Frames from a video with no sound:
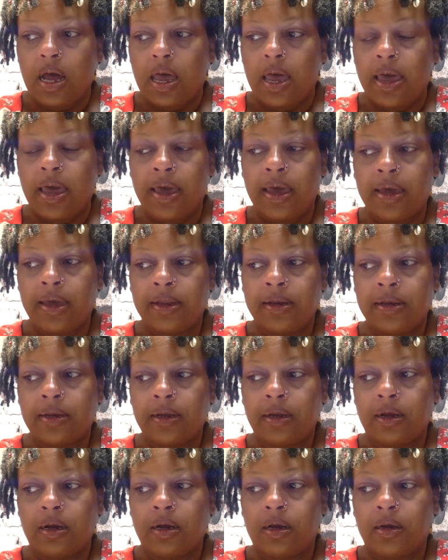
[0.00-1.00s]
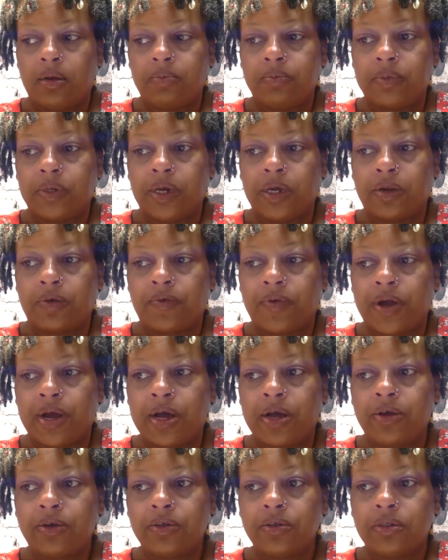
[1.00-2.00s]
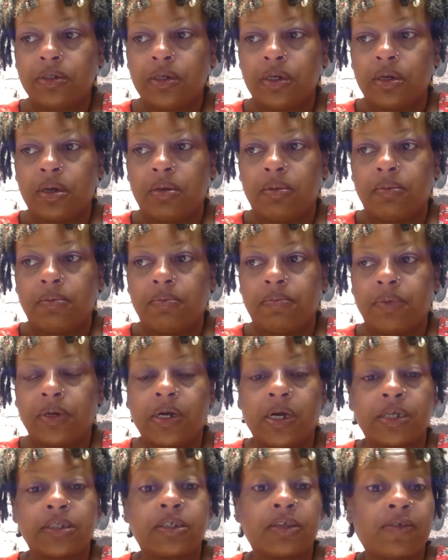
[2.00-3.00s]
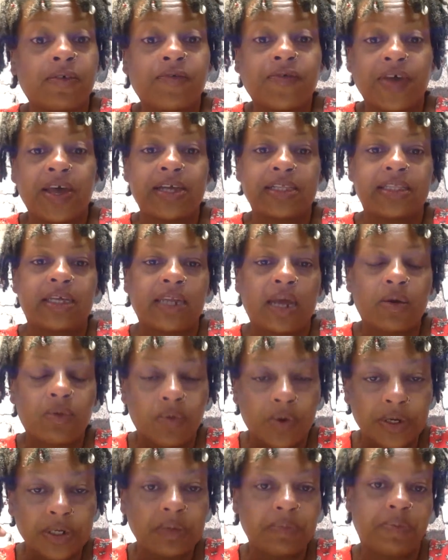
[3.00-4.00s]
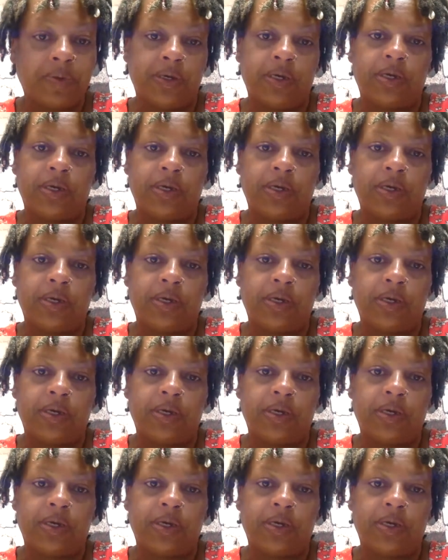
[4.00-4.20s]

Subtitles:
and get around. Because of the fact that I want to be